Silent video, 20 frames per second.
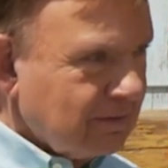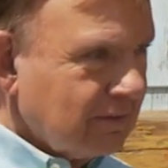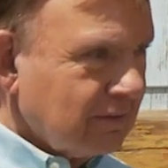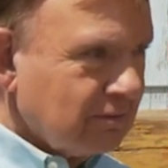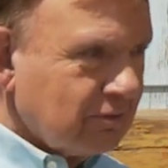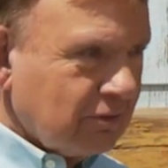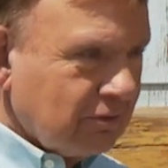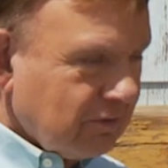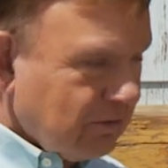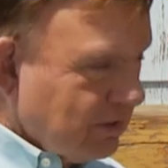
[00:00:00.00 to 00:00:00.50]
it
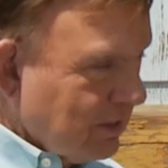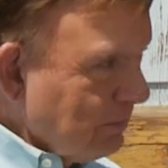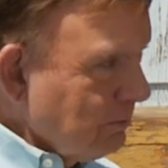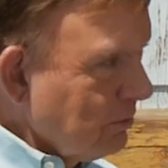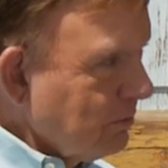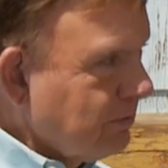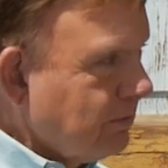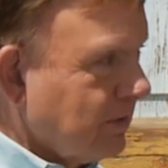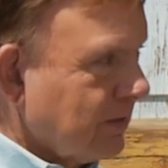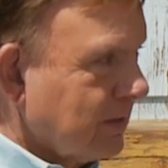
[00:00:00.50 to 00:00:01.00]
was a step
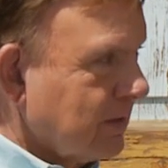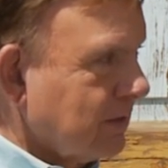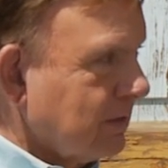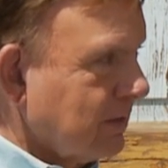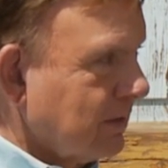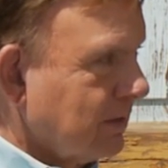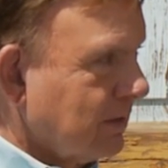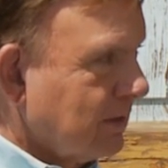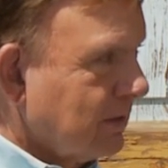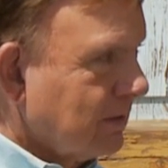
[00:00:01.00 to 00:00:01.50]
of faith.
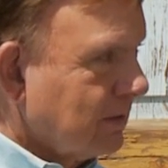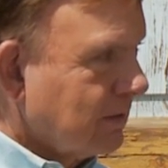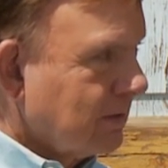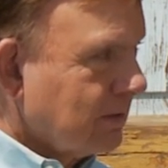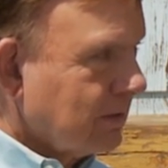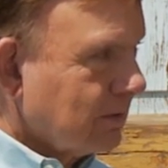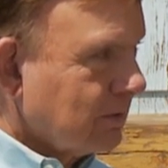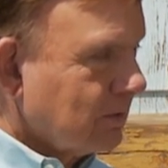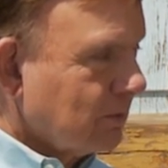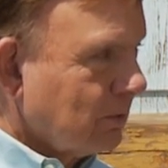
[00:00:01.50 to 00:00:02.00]
Mm
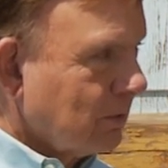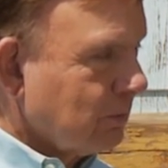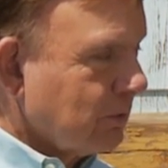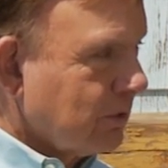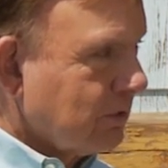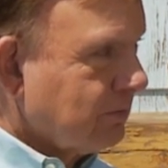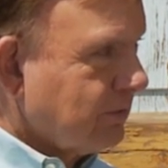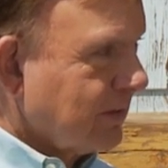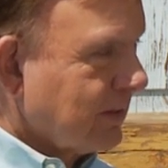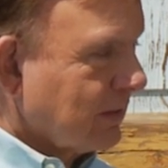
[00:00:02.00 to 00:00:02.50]
-hmm. What were
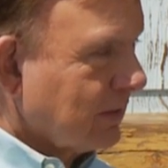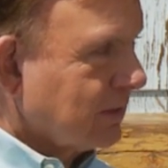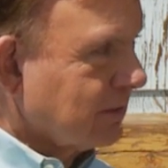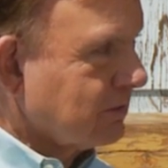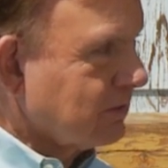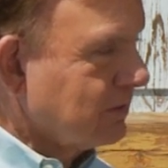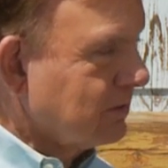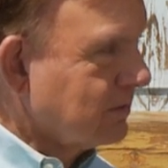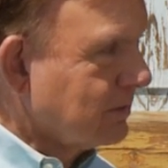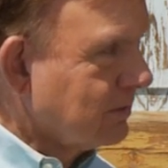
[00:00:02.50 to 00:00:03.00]
your
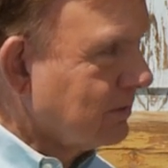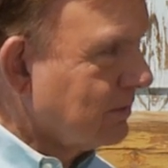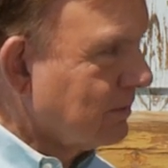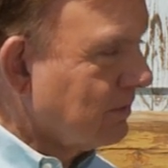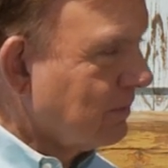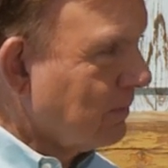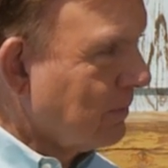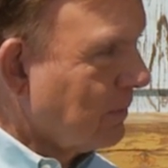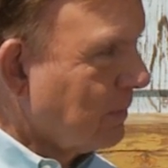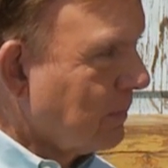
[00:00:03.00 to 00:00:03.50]
feelings?
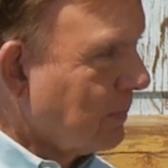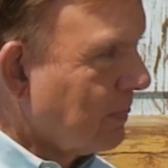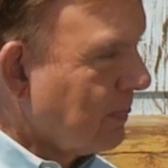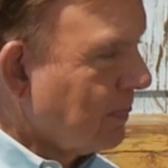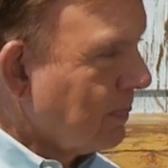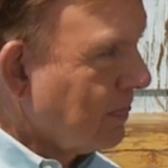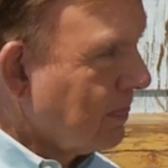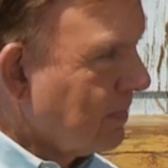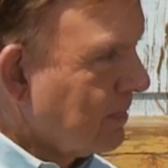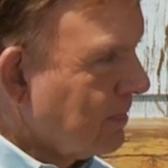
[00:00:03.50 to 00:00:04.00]
Oh well,
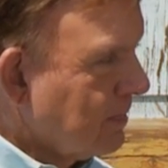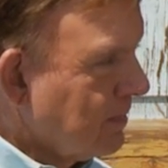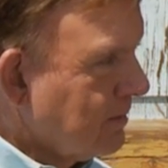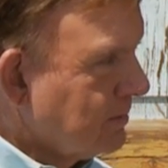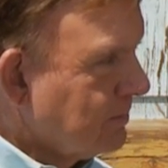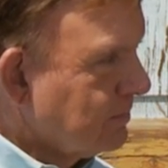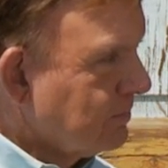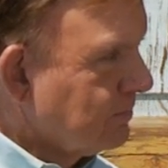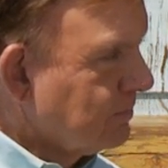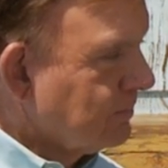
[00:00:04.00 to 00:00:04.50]
we were you
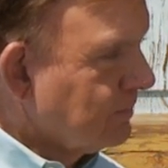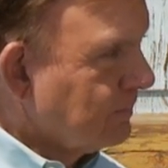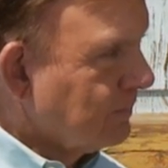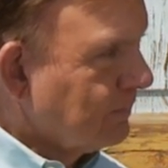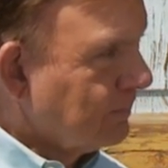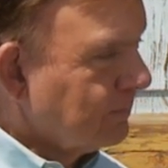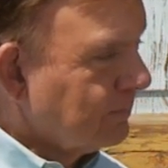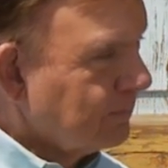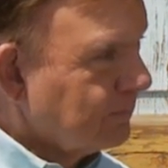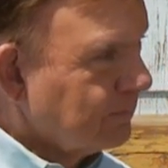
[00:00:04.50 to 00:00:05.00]
know
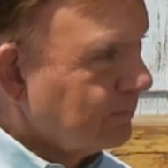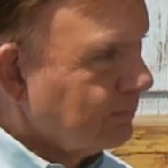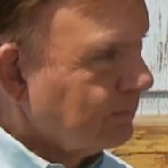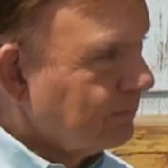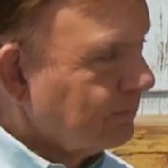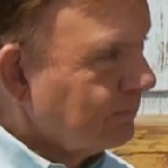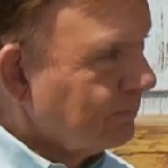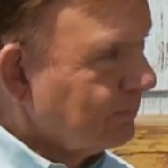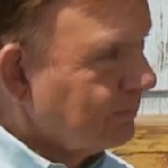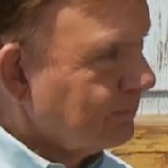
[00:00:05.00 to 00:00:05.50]

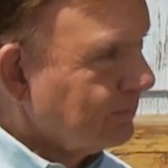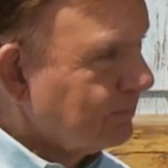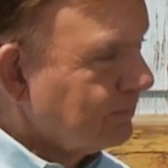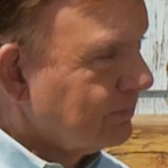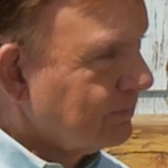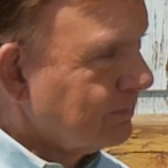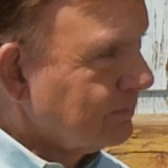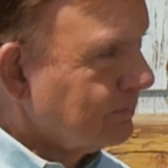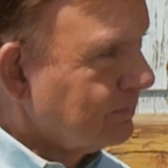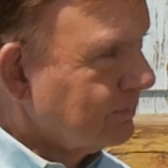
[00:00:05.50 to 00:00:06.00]
we were
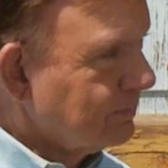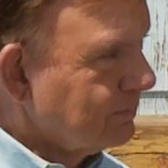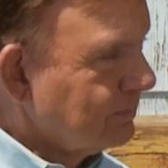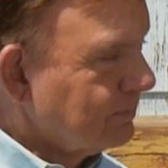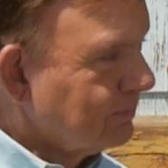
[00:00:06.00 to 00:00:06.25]
pretty